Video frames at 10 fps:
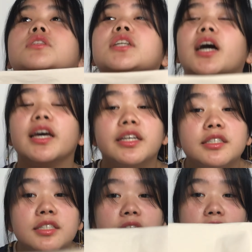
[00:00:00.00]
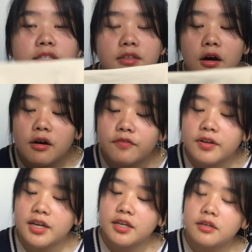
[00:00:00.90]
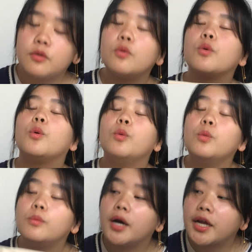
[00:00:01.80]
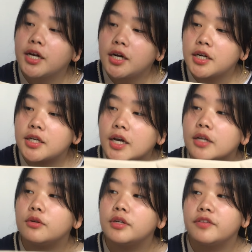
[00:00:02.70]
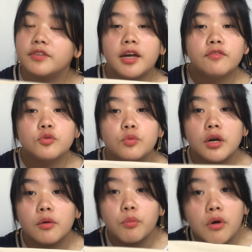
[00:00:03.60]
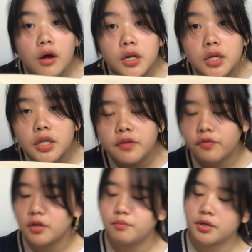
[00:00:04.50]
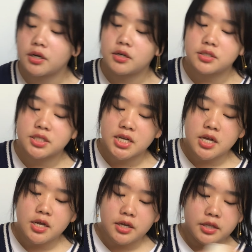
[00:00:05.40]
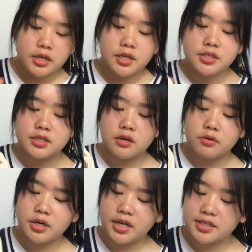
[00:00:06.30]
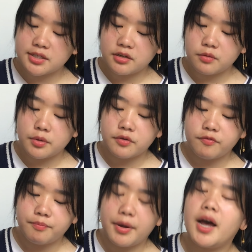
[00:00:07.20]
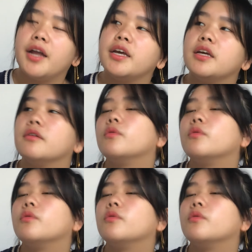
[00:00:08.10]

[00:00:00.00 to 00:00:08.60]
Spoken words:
nice and soft, like, oh my god, I don't even have to wear a bra underneath it because it already has a little bit of padding.